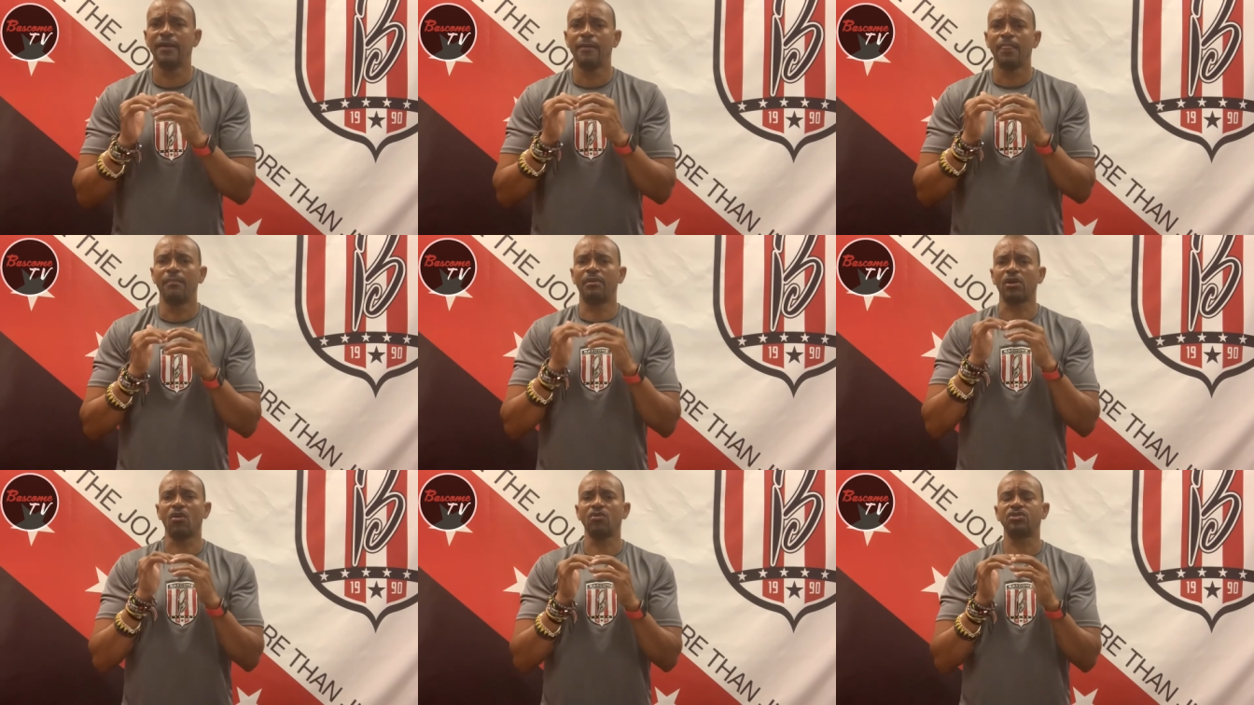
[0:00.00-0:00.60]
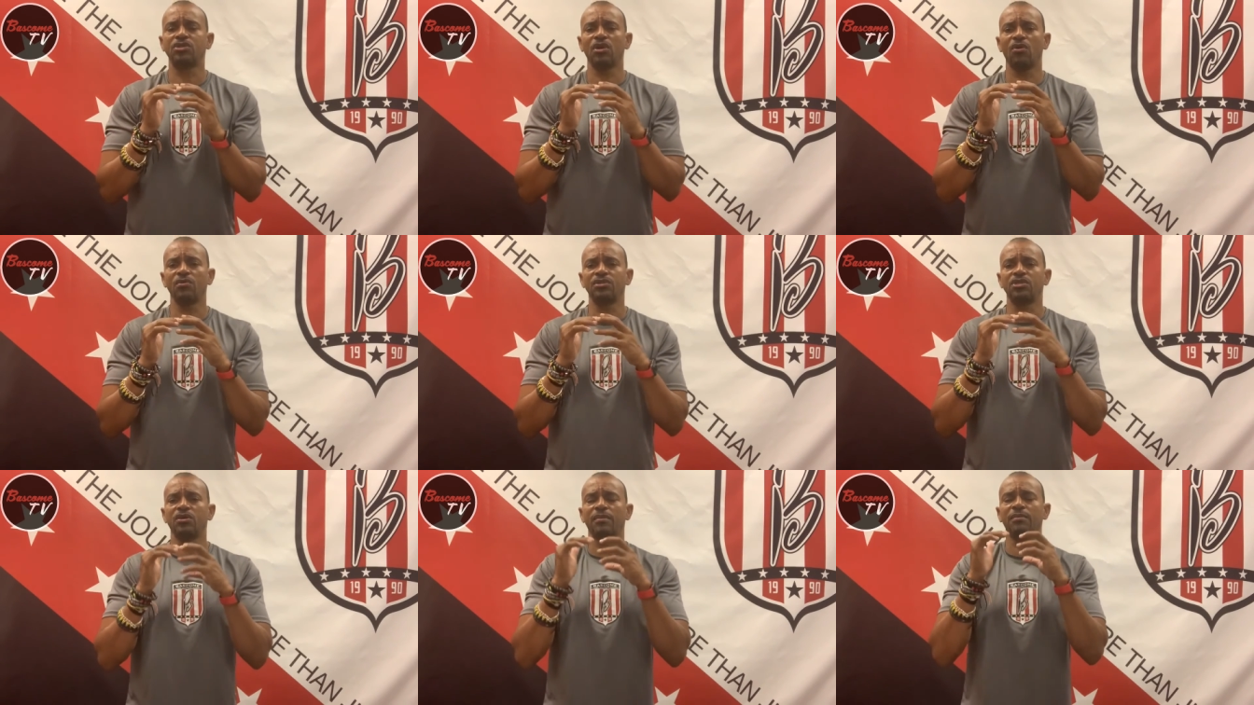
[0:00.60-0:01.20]
but also
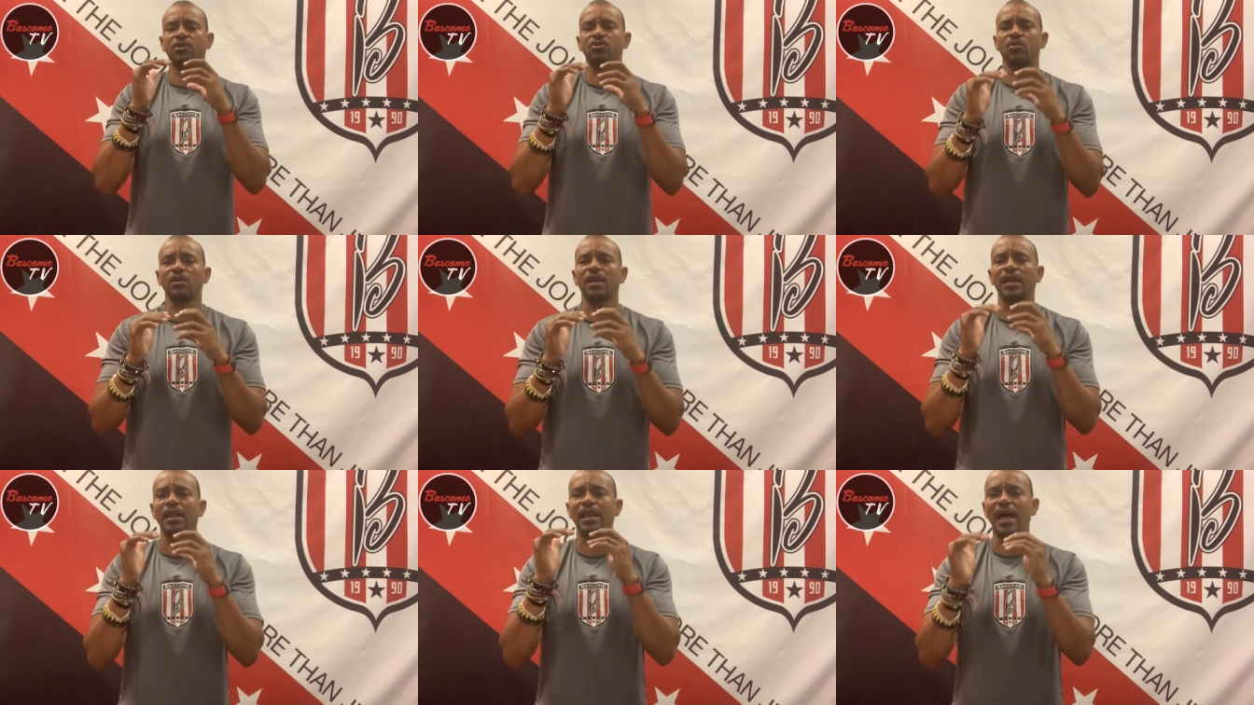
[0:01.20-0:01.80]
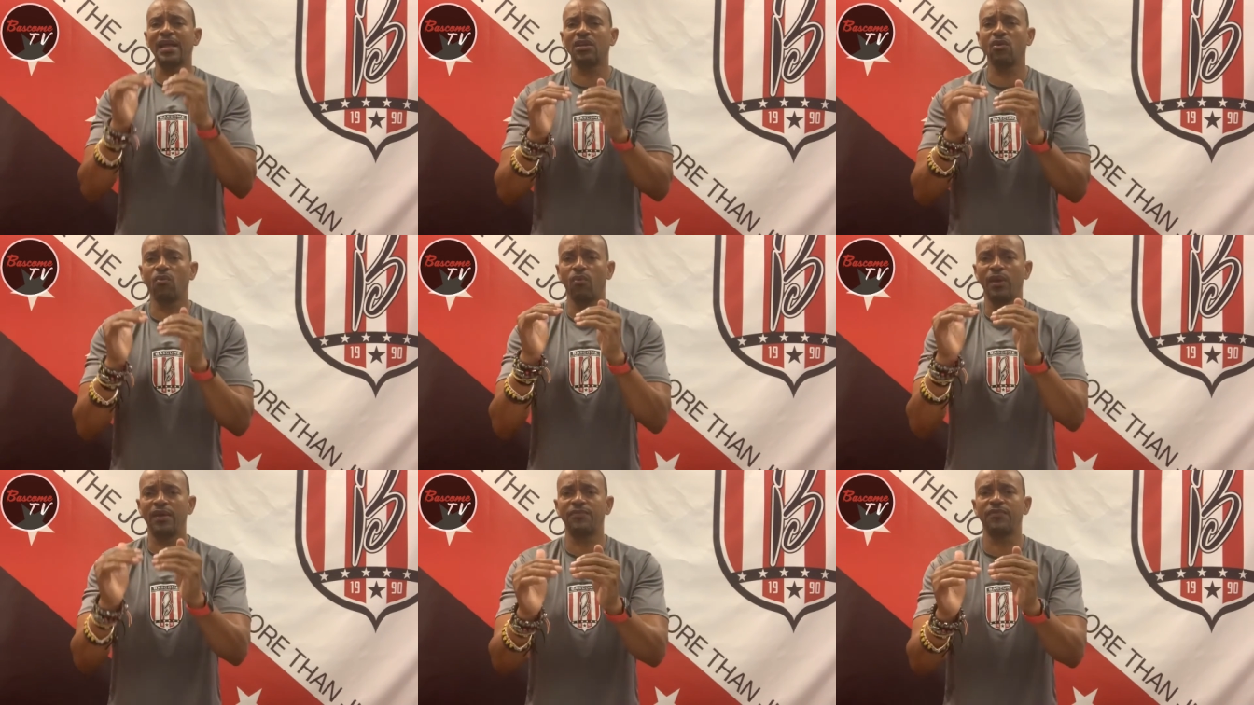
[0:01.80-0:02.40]
she's going to be doing a lot
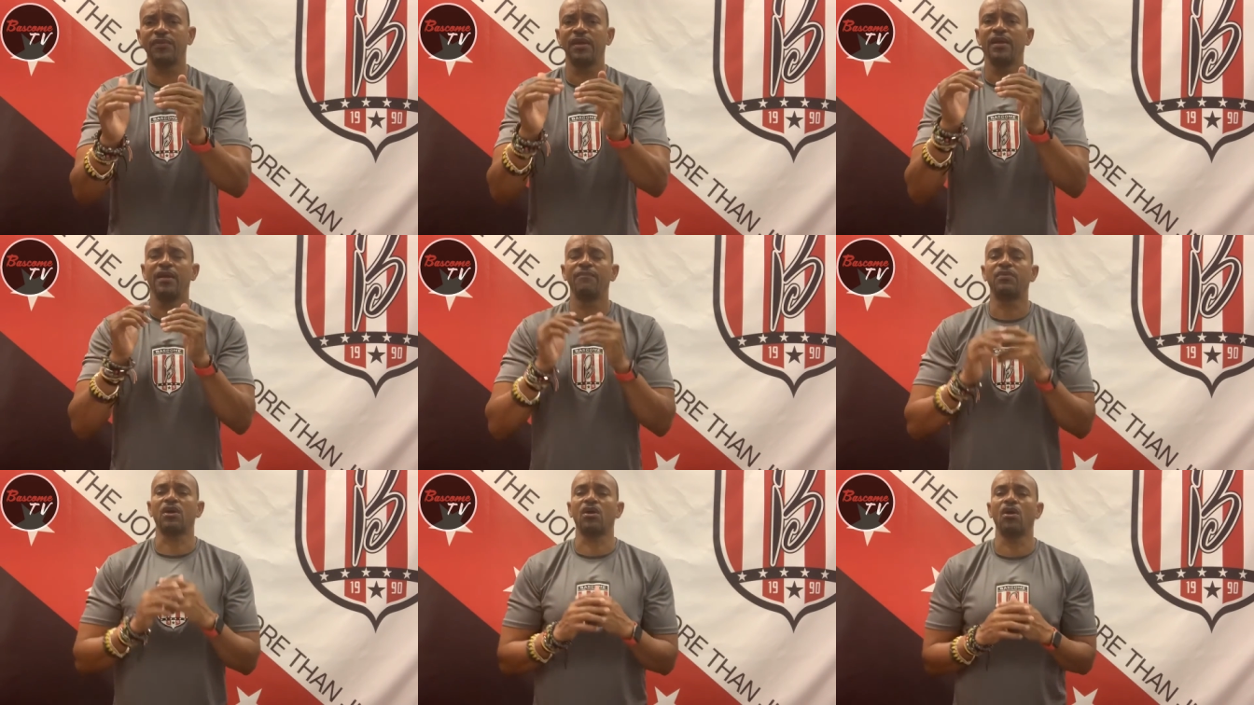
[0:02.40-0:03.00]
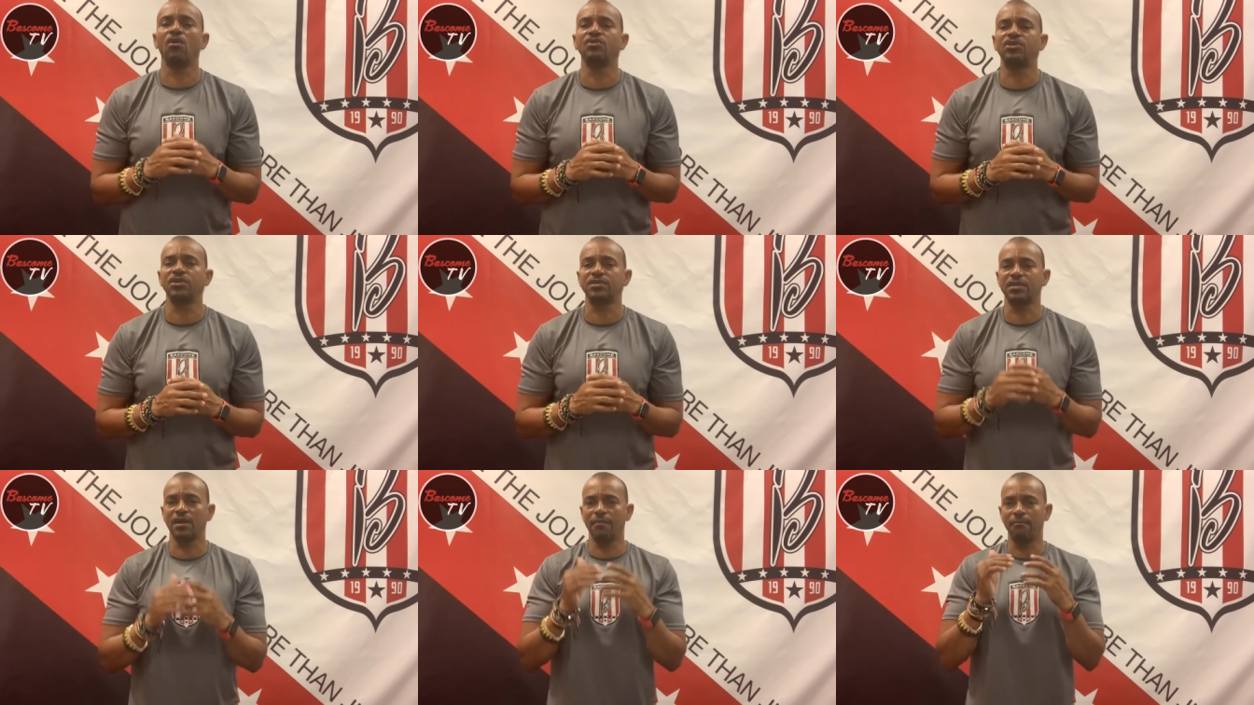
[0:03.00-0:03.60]
with the
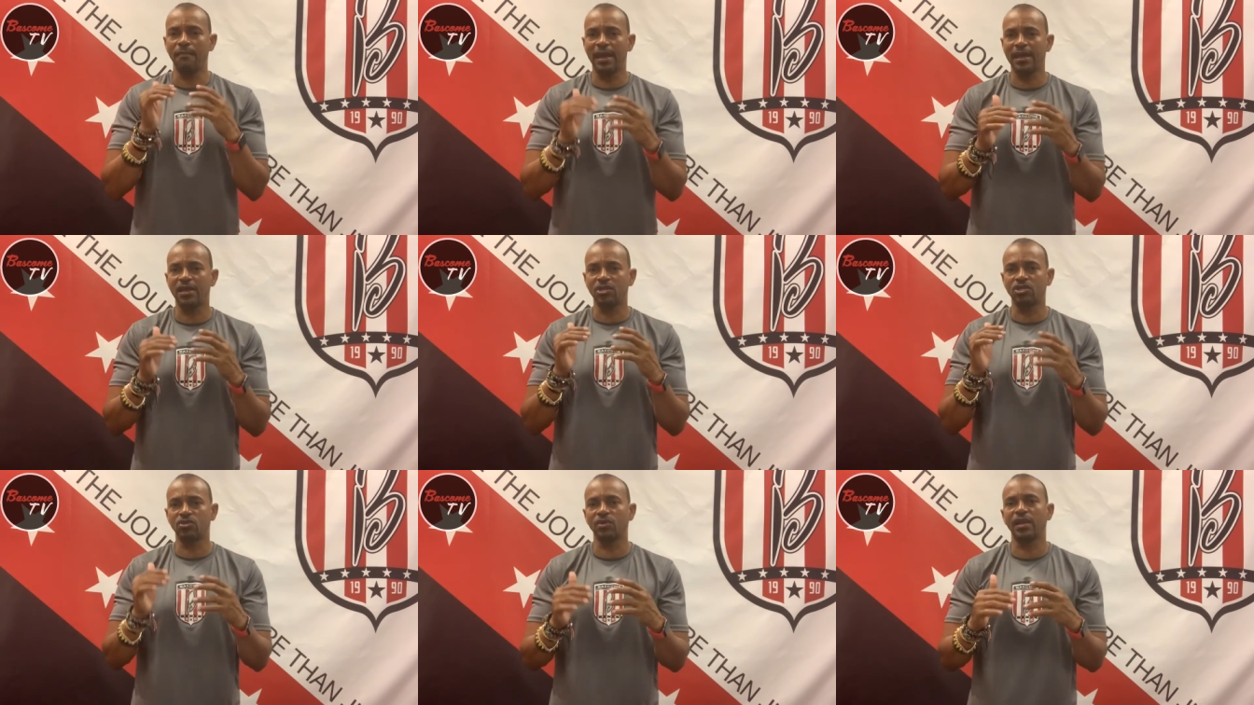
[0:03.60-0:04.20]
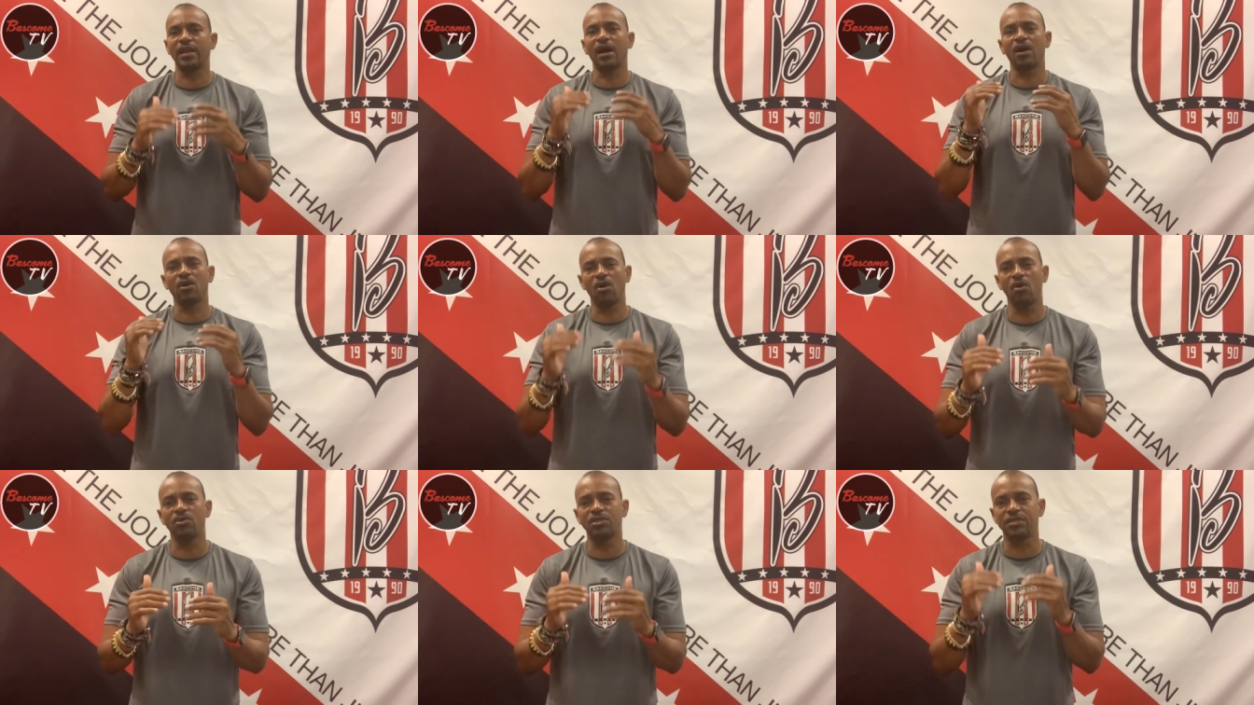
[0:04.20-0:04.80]
coaches, making sure that our
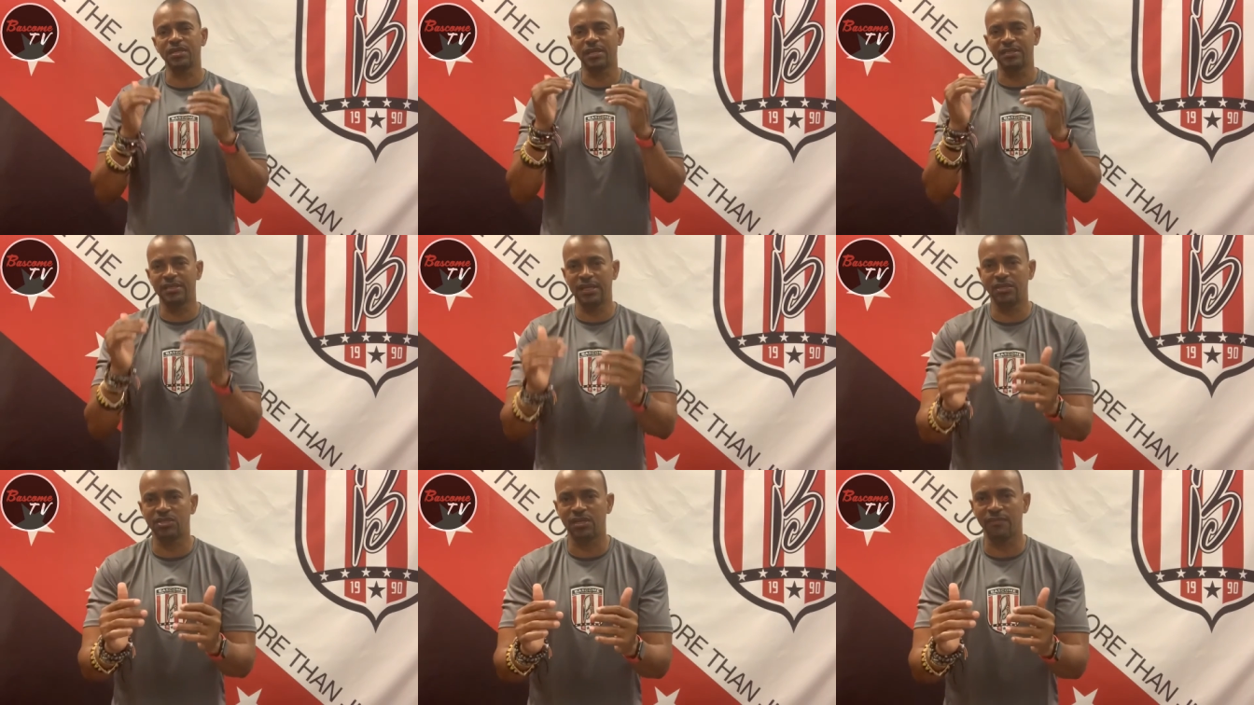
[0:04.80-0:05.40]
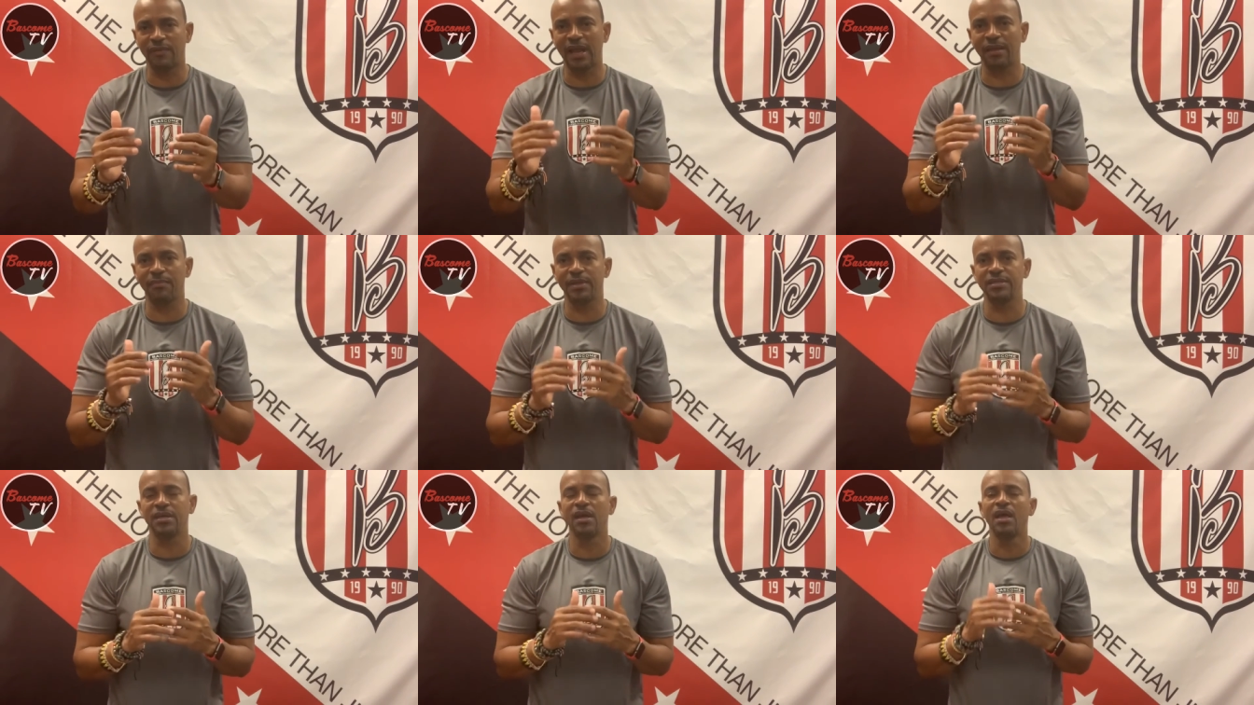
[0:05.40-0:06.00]
coaches continue to
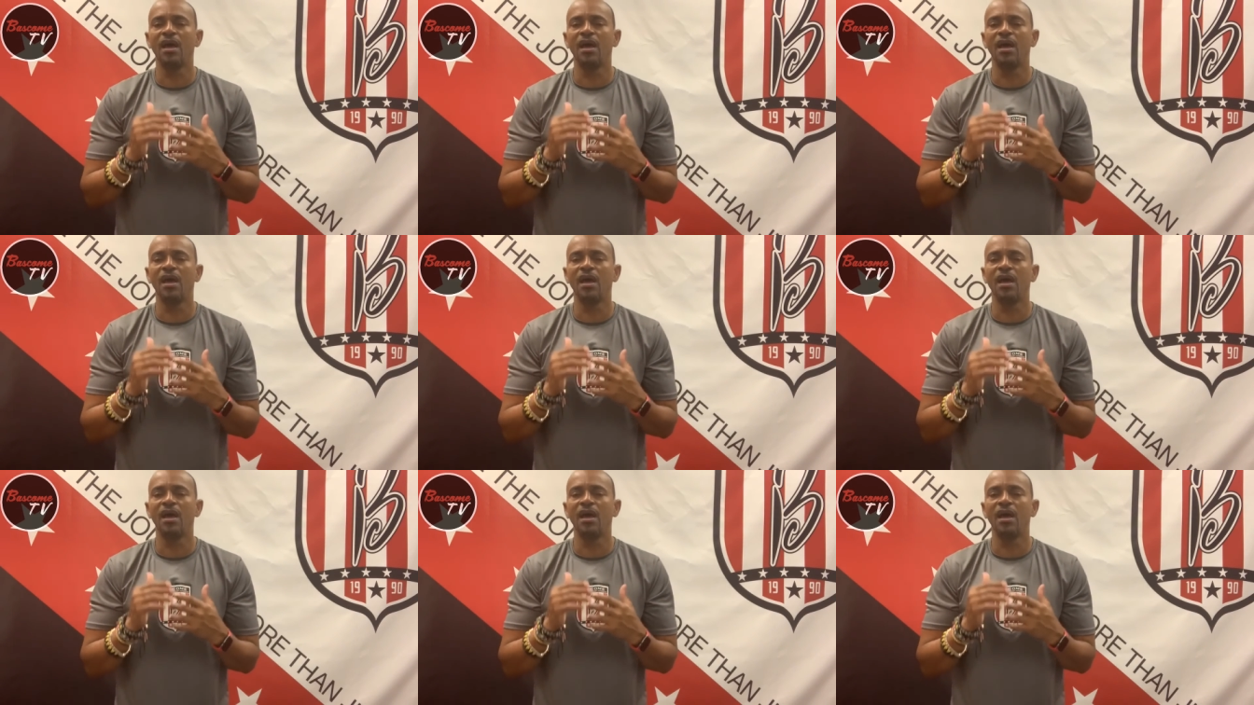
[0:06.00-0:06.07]
development,